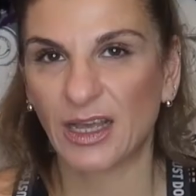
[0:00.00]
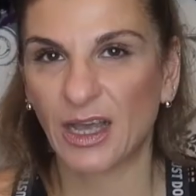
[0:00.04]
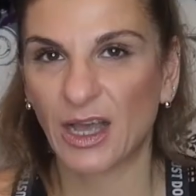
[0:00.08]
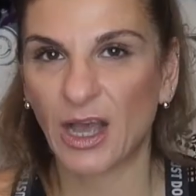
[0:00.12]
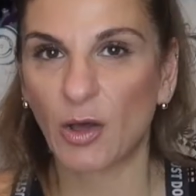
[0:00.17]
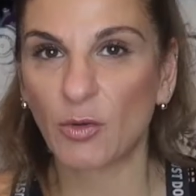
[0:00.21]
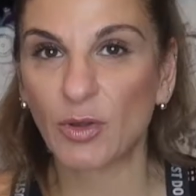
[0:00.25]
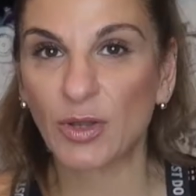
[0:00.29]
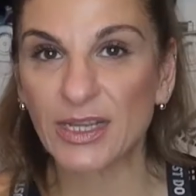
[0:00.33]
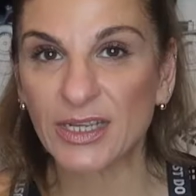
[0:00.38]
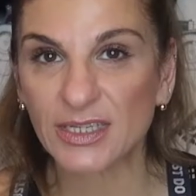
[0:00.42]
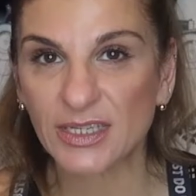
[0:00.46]

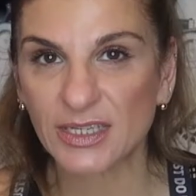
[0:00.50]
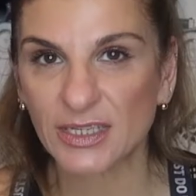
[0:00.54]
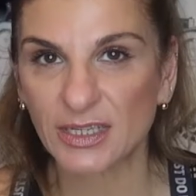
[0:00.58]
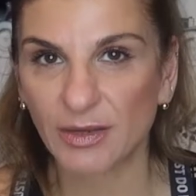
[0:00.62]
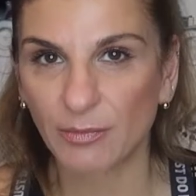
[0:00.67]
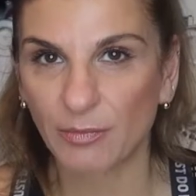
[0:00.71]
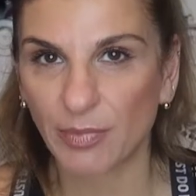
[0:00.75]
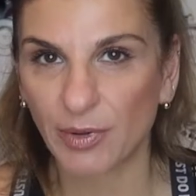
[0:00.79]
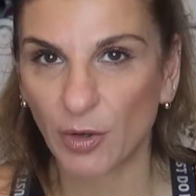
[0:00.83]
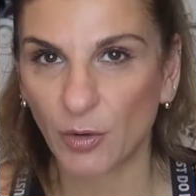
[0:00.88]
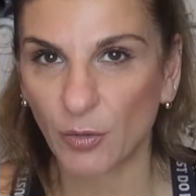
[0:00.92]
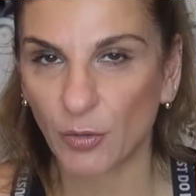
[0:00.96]
I'll list
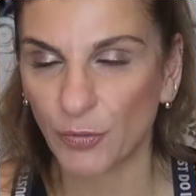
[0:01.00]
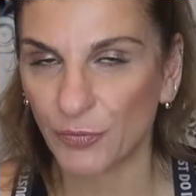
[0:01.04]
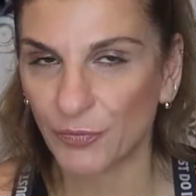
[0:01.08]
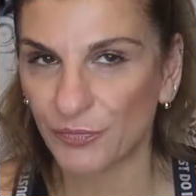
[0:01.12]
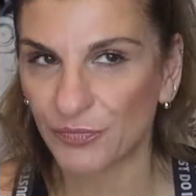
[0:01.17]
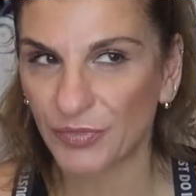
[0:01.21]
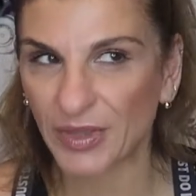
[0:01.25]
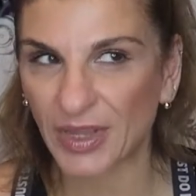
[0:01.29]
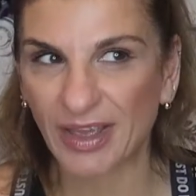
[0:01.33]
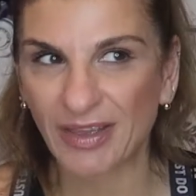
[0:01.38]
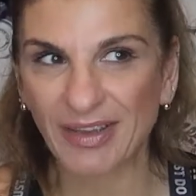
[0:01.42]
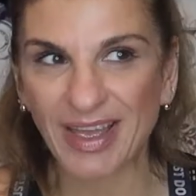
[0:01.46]
it below.
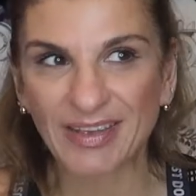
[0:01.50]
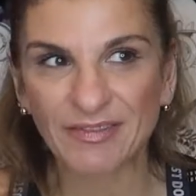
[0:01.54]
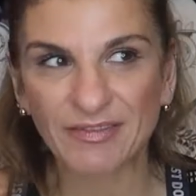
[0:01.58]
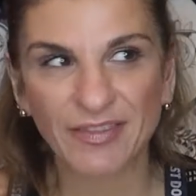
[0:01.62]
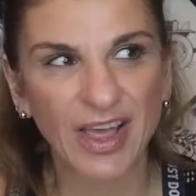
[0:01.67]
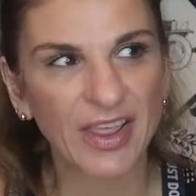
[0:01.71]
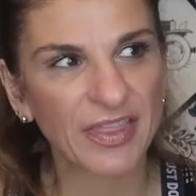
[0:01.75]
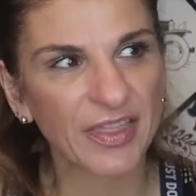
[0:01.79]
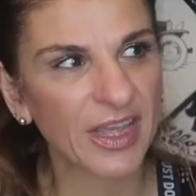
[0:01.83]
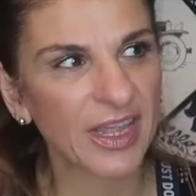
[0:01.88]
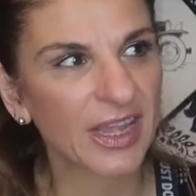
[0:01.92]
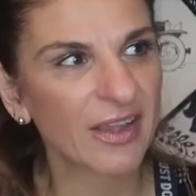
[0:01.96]
I
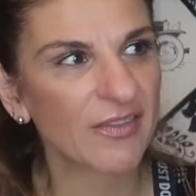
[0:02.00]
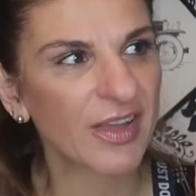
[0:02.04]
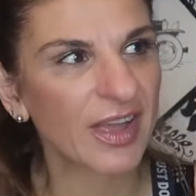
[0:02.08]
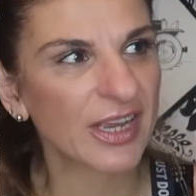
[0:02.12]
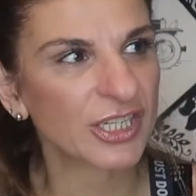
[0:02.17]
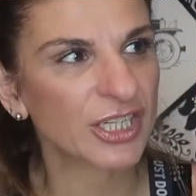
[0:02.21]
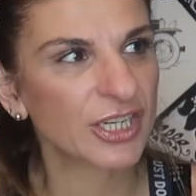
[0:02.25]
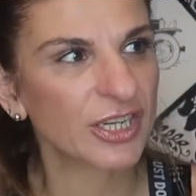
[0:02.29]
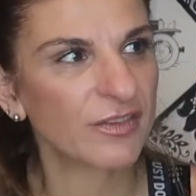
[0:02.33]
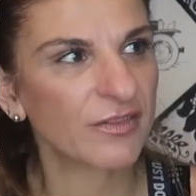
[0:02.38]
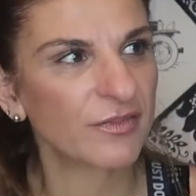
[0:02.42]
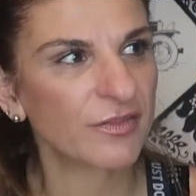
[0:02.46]
think I've
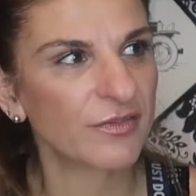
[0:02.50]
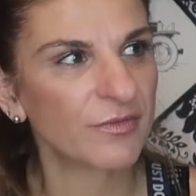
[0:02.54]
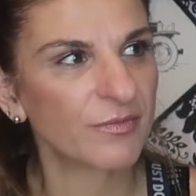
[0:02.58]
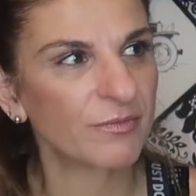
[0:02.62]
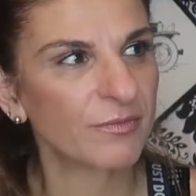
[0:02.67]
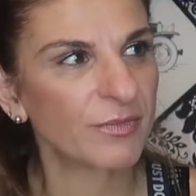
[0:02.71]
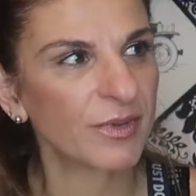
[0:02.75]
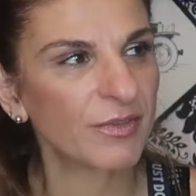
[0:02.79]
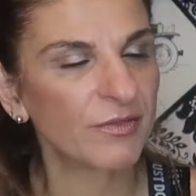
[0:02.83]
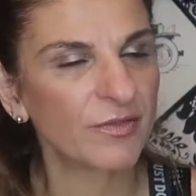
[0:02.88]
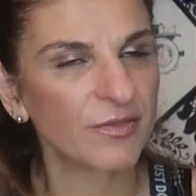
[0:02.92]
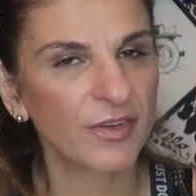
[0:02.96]
actually
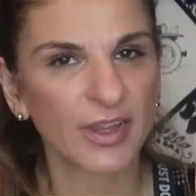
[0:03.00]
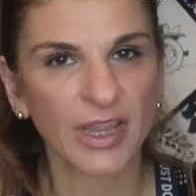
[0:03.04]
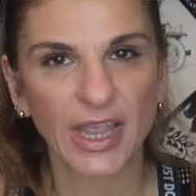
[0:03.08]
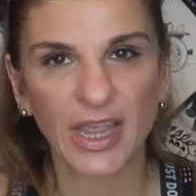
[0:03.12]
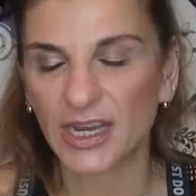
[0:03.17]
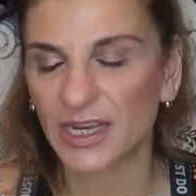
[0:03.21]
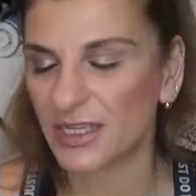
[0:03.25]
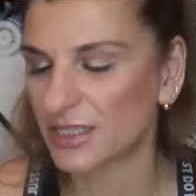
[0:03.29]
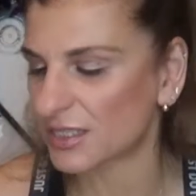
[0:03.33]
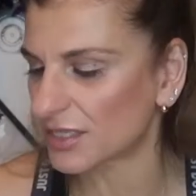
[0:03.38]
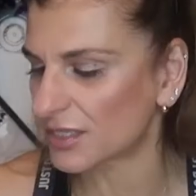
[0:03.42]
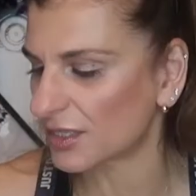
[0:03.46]
been
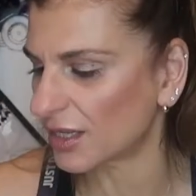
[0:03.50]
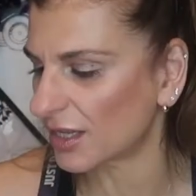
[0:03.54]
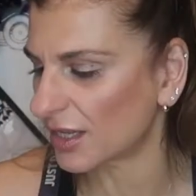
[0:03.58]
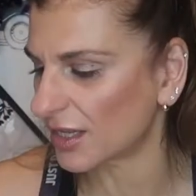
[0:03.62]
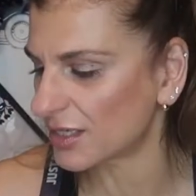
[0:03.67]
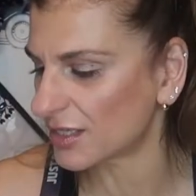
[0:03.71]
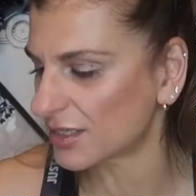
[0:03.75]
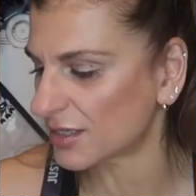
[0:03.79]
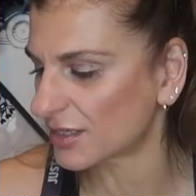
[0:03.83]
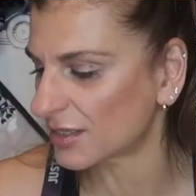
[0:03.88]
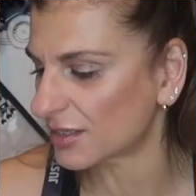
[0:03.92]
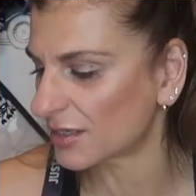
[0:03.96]
forgetting to
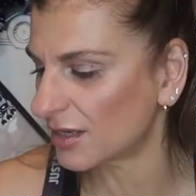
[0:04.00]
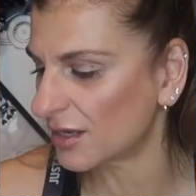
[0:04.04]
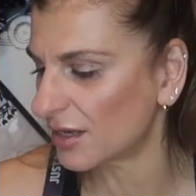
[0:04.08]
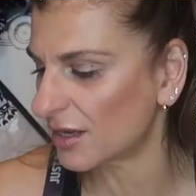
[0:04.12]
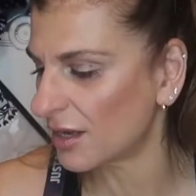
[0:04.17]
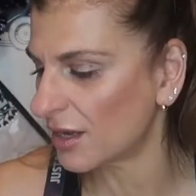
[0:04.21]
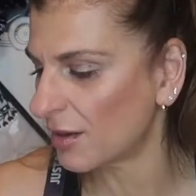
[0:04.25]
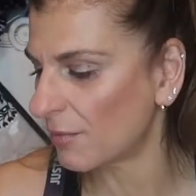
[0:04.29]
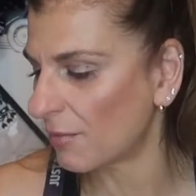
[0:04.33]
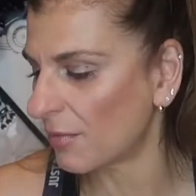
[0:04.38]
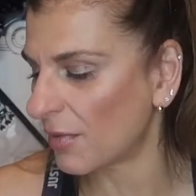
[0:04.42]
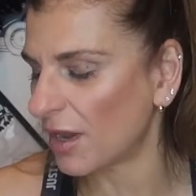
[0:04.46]
list
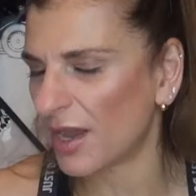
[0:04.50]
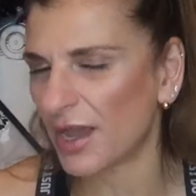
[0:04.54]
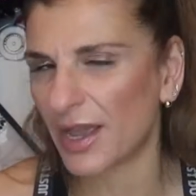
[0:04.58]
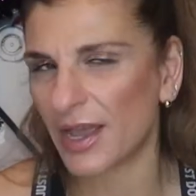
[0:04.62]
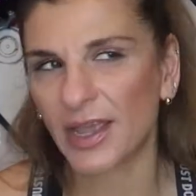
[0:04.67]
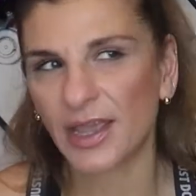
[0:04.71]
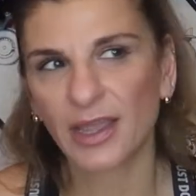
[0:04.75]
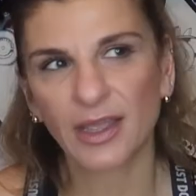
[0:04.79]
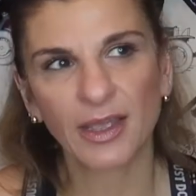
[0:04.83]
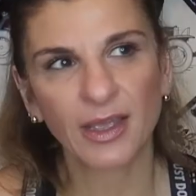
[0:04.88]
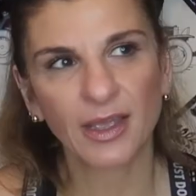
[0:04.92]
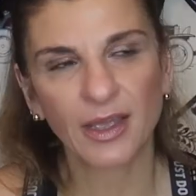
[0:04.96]

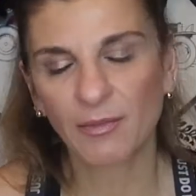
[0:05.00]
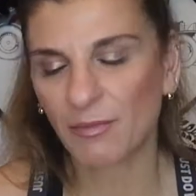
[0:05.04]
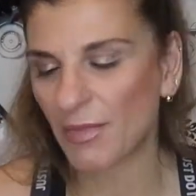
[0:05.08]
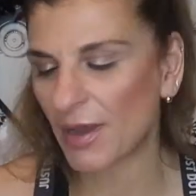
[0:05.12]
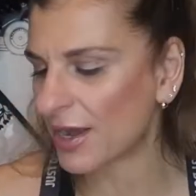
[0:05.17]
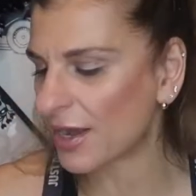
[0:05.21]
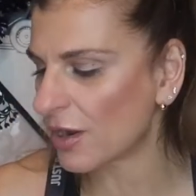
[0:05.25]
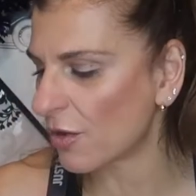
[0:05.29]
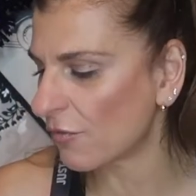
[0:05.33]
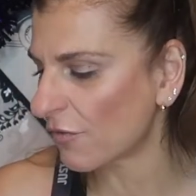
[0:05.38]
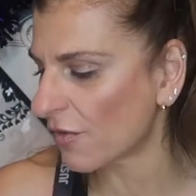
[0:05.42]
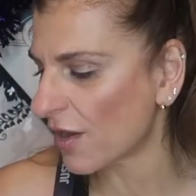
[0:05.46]
my
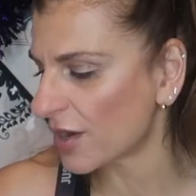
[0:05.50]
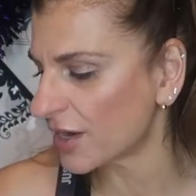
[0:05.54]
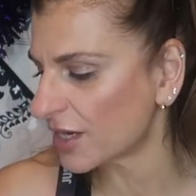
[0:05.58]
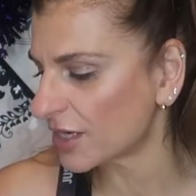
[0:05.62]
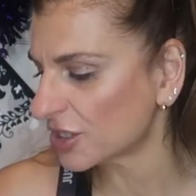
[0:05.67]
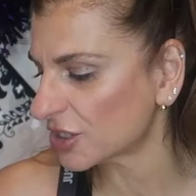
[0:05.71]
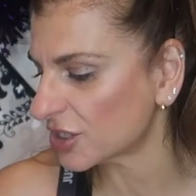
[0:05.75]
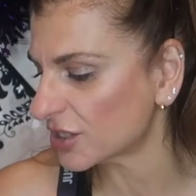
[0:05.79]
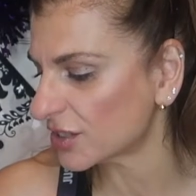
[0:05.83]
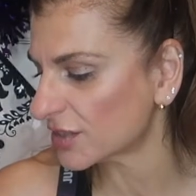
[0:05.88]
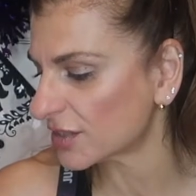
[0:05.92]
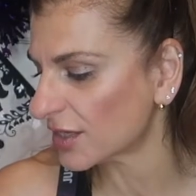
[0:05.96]
nail
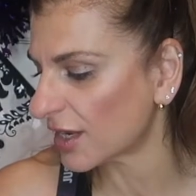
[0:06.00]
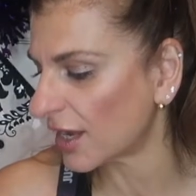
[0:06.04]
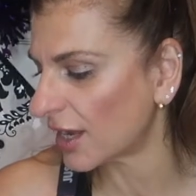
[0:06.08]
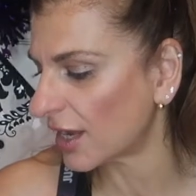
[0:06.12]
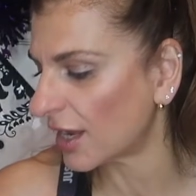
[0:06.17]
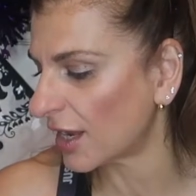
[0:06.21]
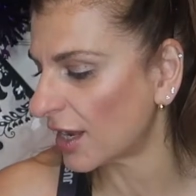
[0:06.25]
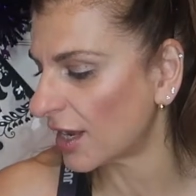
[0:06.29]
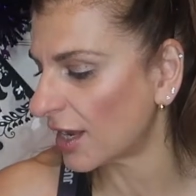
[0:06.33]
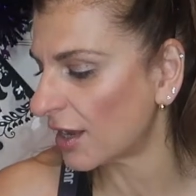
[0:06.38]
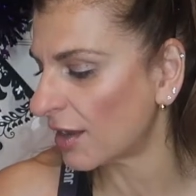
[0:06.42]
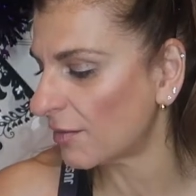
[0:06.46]
varnishes,
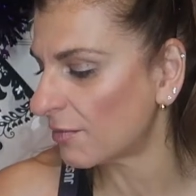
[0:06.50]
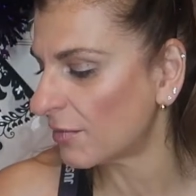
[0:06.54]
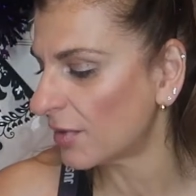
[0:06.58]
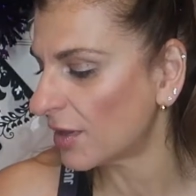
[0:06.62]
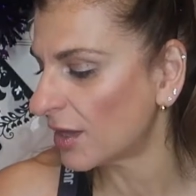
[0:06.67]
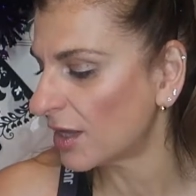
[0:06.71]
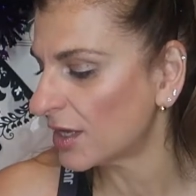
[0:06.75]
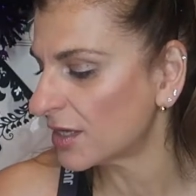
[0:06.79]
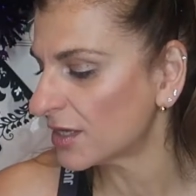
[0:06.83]
but